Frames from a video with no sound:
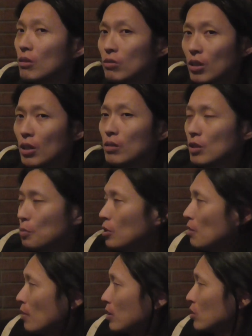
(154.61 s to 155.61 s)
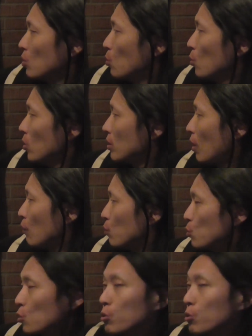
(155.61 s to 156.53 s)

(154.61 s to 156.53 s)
or not is pretty much the word of Wu